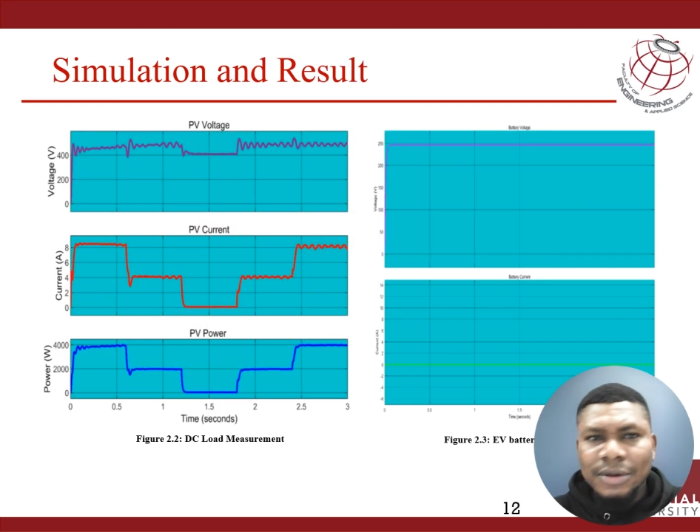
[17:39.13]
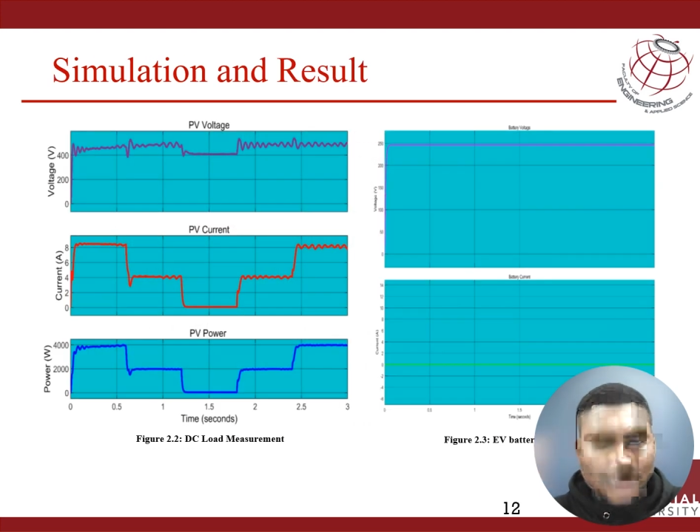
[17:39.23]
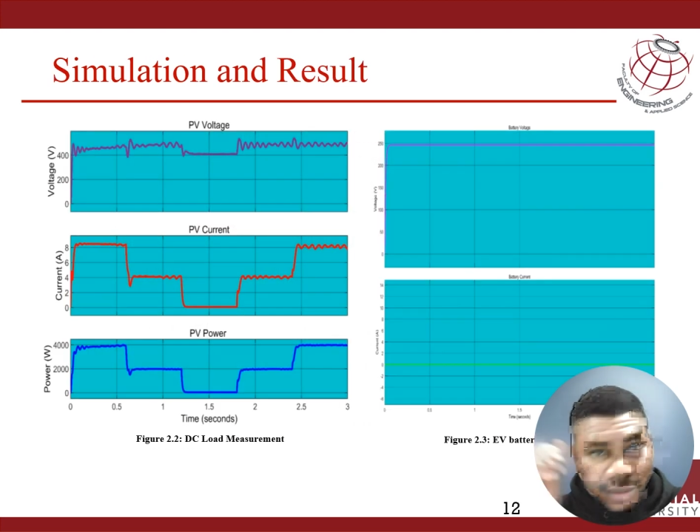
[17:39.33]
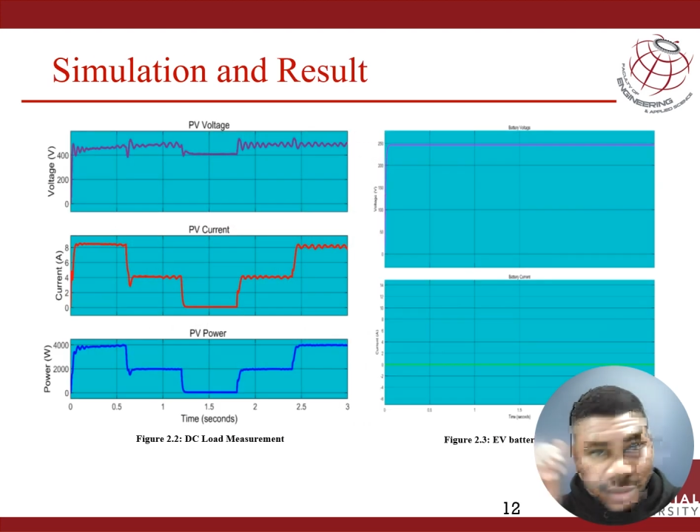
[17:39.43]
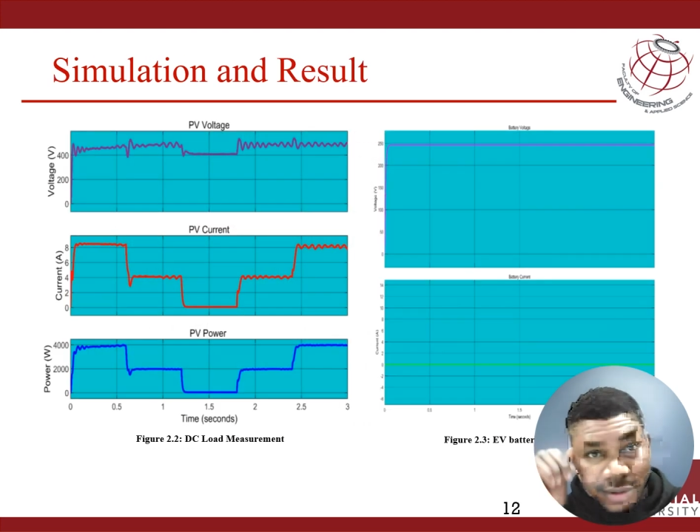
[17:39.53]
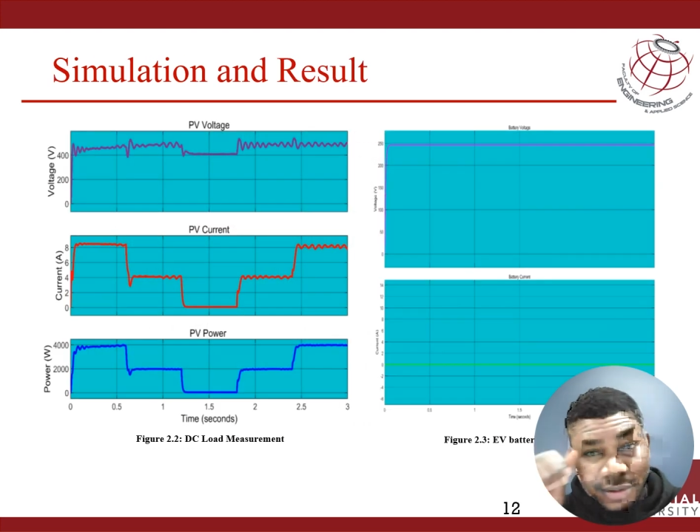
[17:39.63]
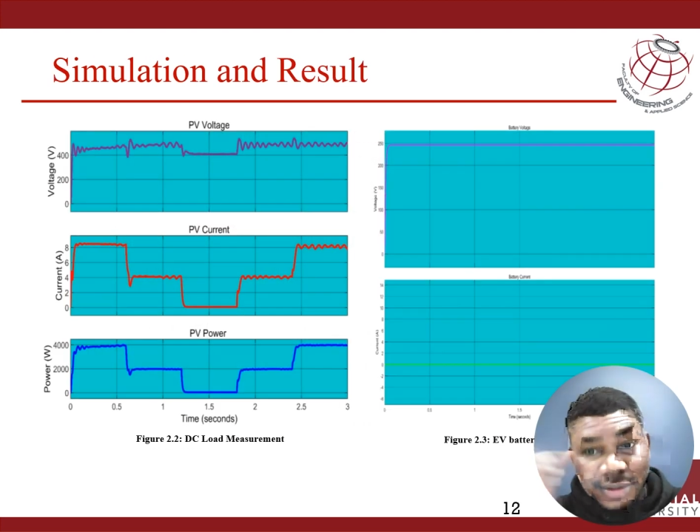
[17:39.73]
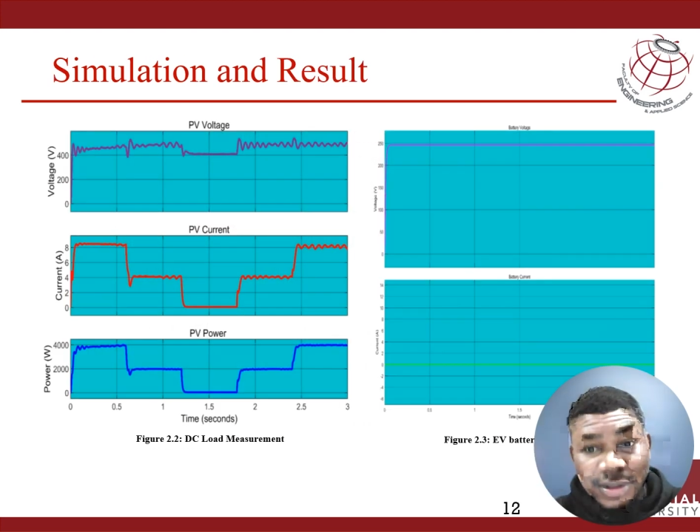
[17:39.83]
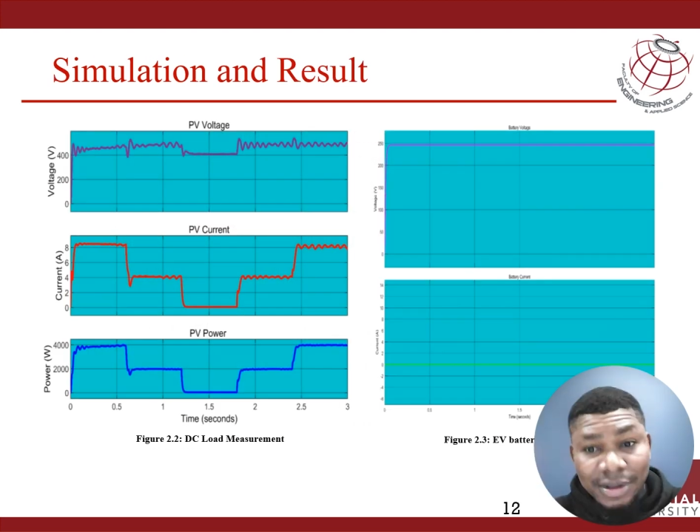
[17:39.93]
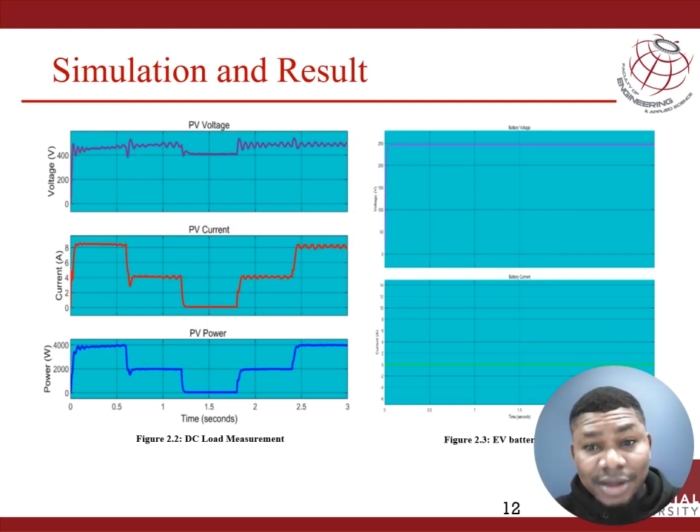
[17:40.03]
Okay,
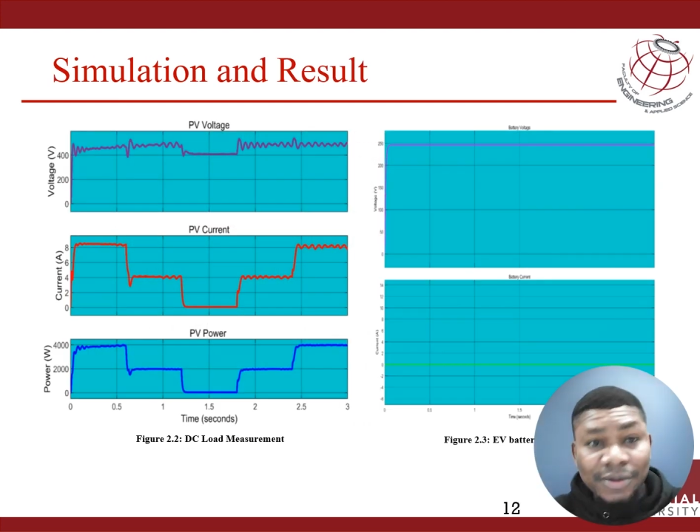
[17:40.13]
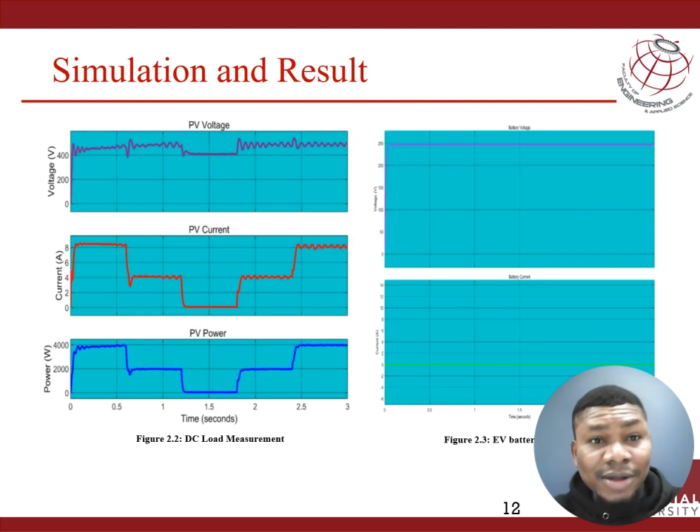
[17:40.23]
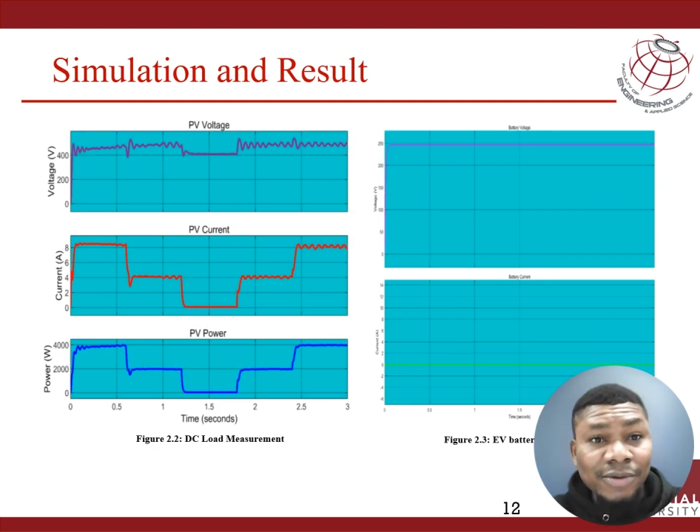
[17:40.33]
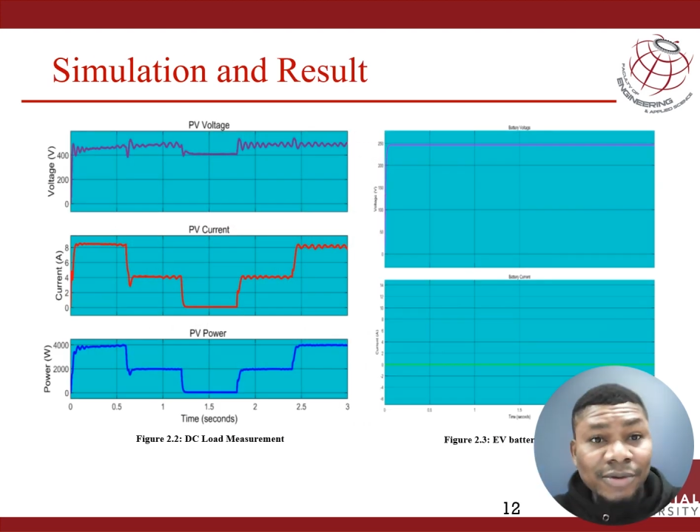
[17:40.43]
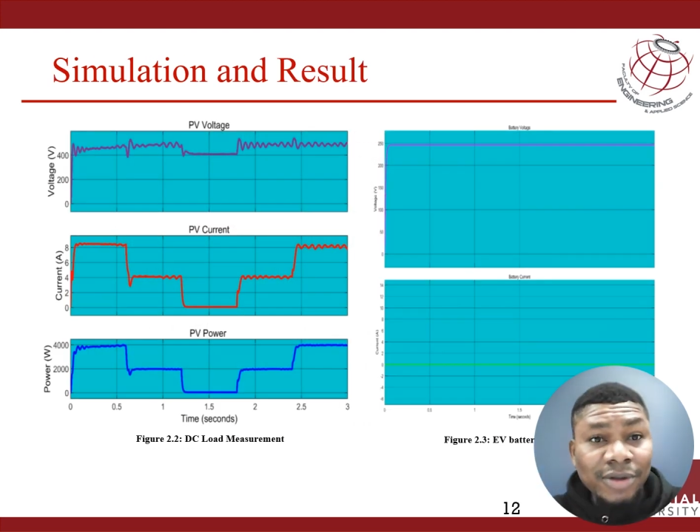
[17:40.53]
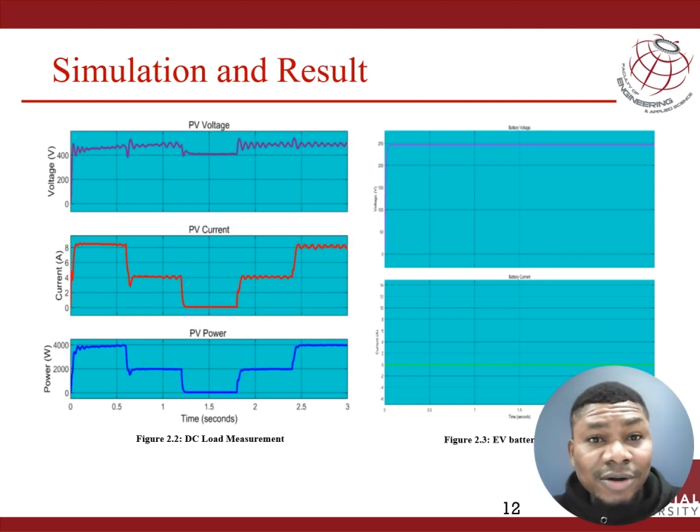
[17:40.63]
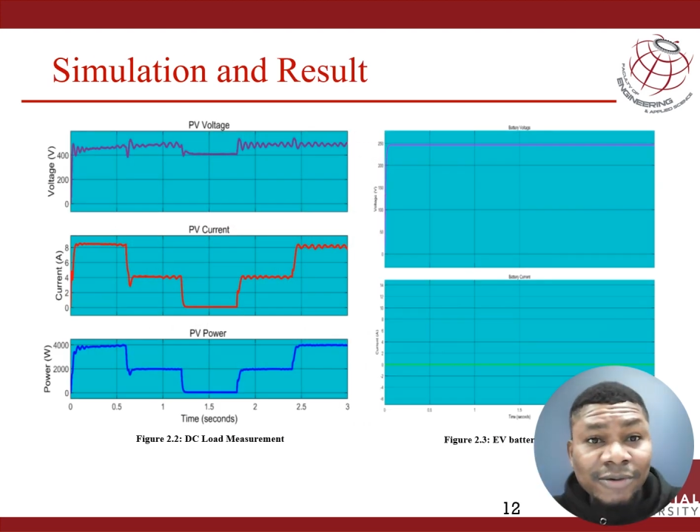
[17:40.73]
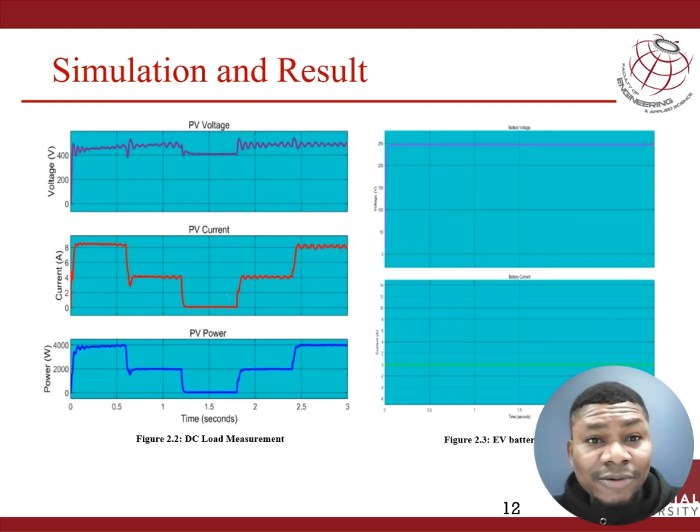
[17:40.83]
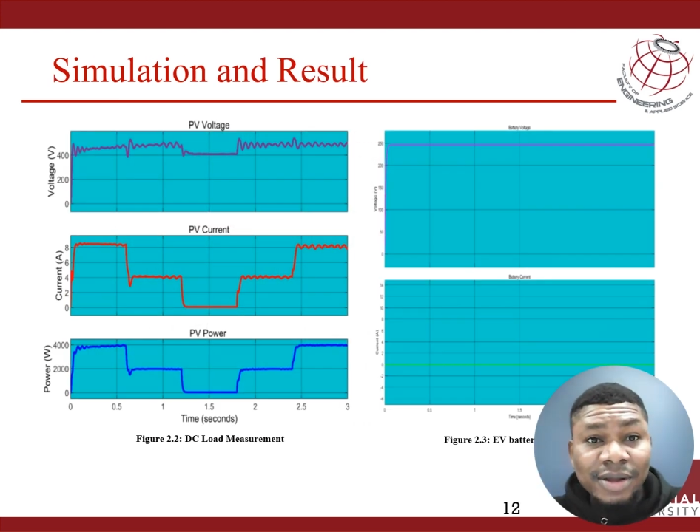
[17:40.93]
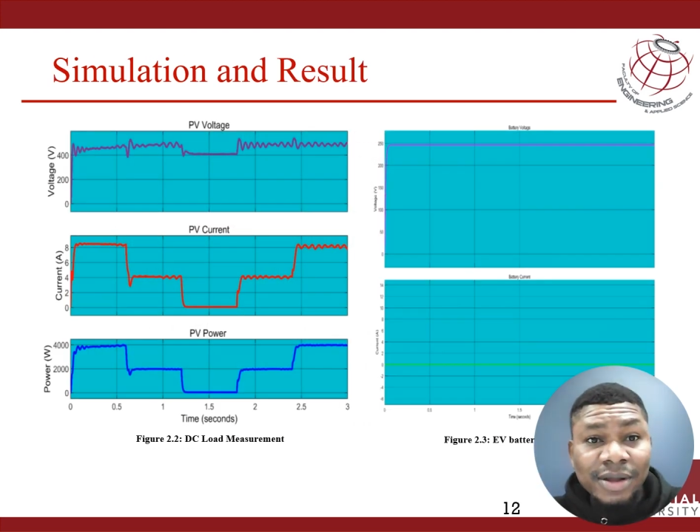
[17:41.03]
now we talk
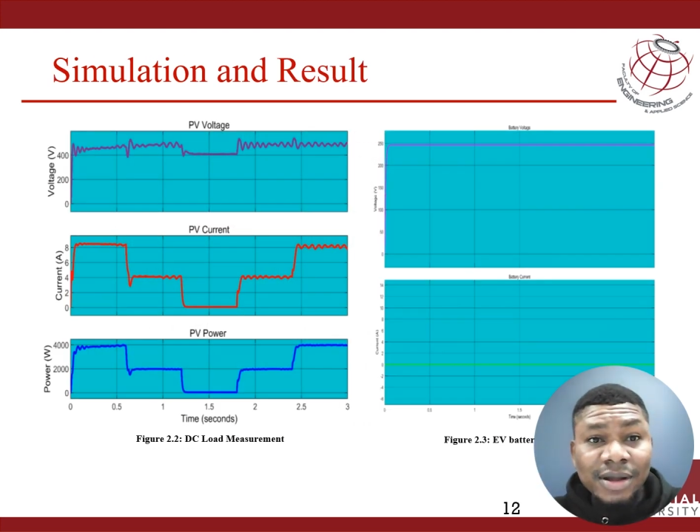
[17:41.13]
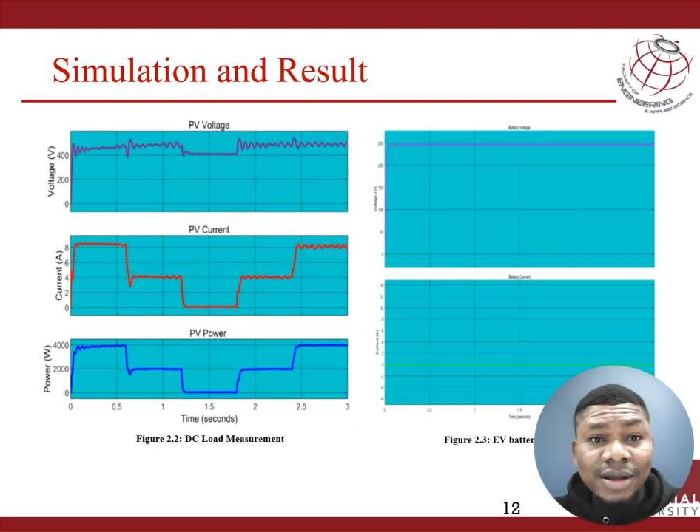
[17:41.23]
of the